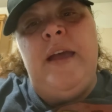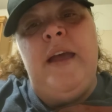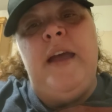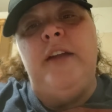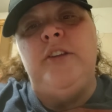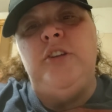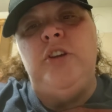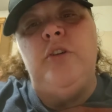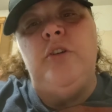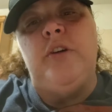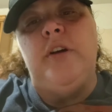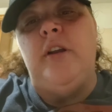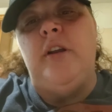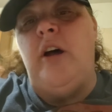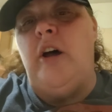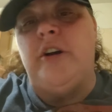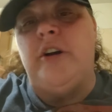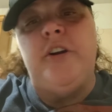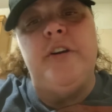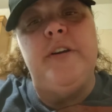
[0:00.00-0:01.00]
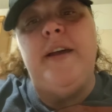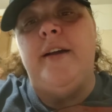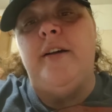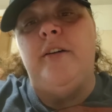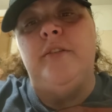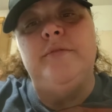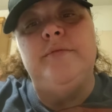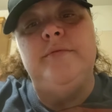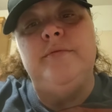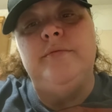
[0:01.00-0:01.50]
and you can hunker
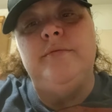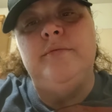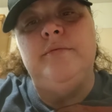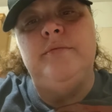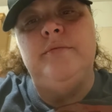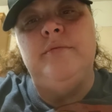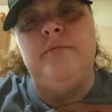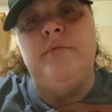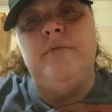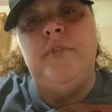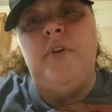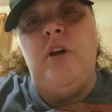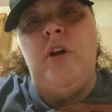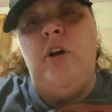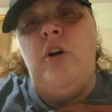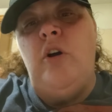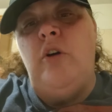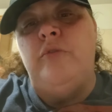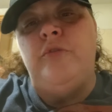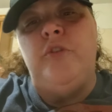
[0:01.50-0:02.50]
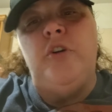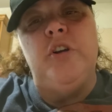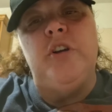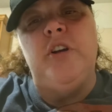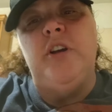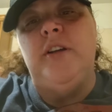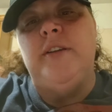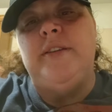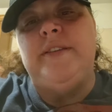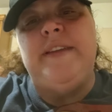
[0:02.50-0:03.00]
down for a
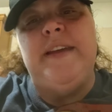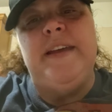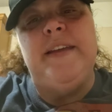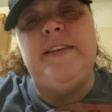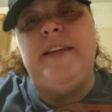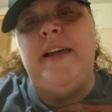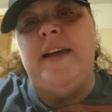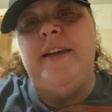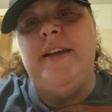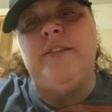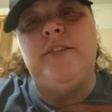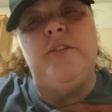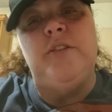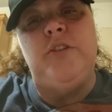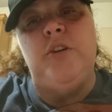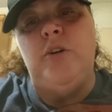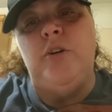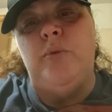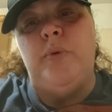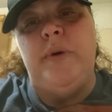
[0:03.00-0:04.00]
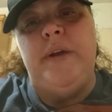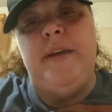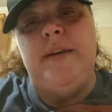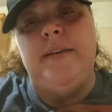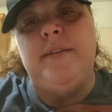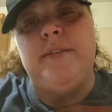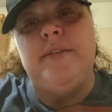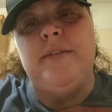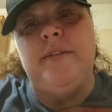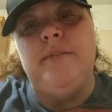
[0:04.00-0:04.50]
good 10 days to two
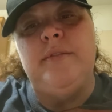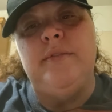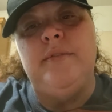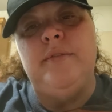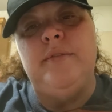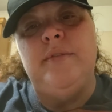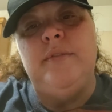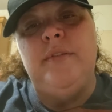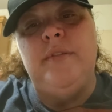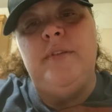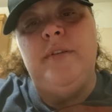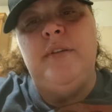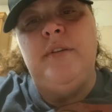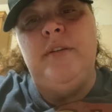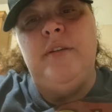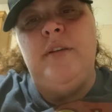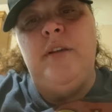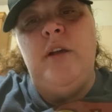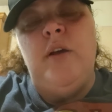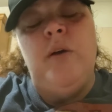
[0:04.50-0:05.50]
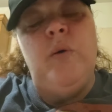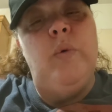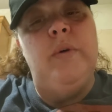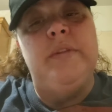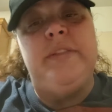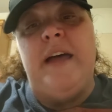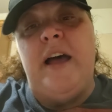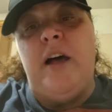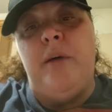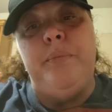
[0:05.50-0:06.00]
weeks
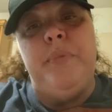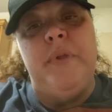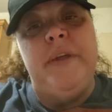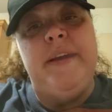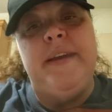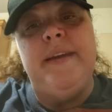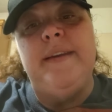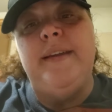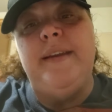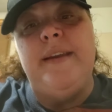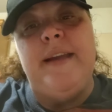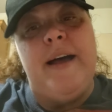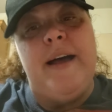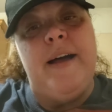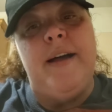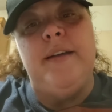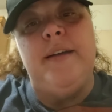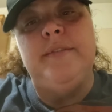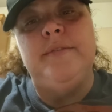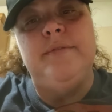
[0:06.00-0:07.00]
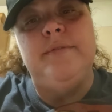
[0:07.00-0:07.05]
without blinking an eye